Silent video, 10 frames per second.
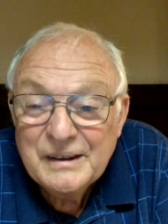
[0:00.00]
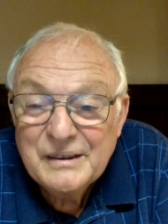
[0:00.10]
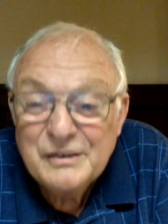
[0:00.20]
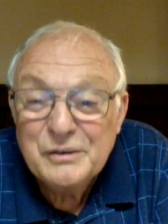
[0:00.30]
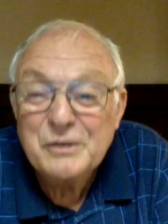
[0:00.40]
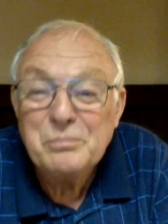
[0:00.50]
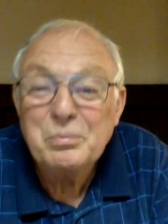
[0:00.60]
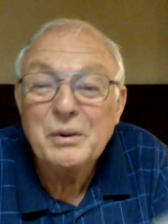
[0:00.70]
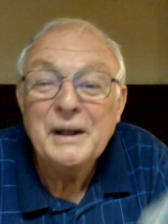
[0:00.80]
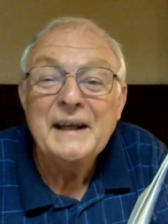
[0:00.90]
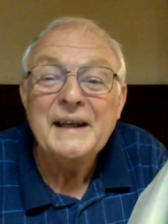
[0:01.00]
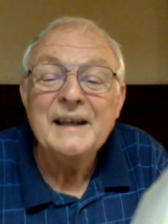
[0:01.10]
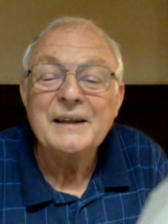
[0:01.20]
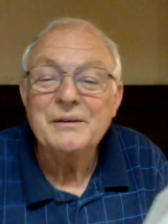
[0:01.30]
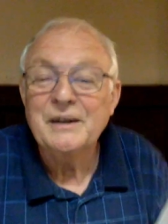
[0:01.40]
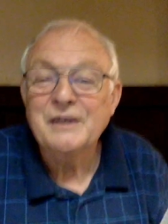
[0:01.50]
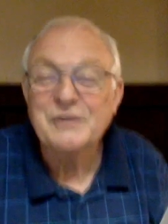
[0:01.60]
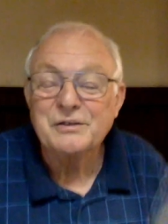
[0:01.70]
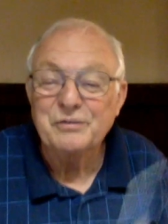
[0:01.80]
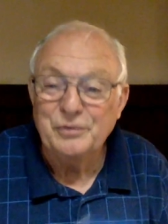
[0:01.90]
to complain. Well,
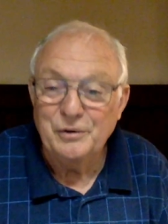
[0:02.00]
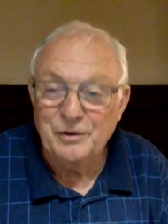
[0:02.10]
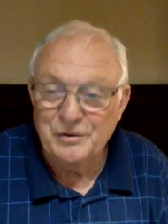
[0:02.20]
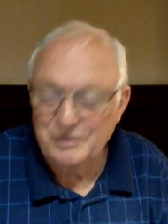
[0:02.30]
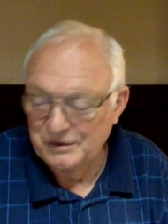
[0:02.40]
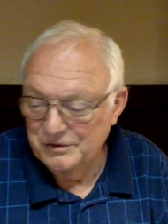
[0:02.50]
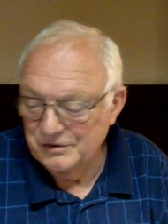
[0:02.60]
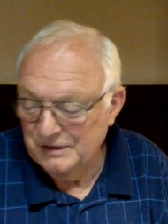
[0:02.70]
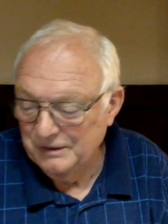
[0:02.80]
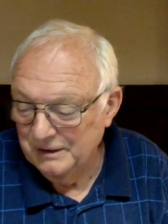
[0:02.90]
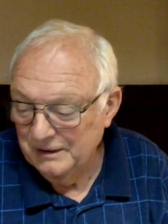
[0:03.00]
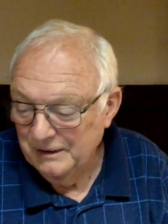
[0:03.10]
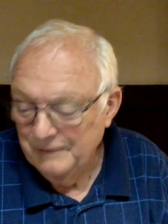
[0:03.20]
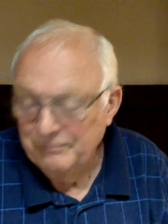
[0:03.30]
that's the fourth uh, segment